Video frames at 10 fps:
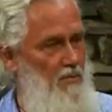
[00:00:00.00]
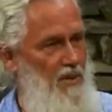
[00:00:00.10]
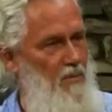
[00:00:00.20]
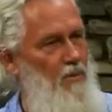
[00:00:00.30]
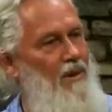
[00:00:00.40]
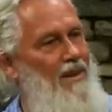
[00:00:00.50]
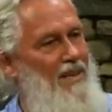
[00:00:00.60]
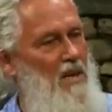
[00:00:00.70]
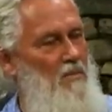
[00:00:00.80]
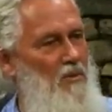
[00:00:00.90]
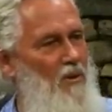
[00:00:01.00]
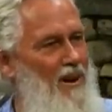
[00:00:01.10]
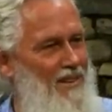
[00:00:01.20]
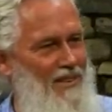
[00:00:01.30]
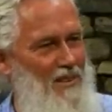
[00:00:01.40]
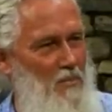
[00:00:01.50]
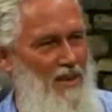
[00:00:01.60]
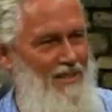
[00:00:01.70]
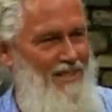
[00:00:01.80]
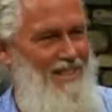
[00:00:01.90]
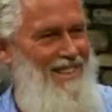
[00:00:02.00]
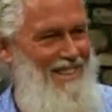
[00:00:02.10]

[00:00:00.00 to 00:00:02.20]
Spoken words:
people come and walk around the mountain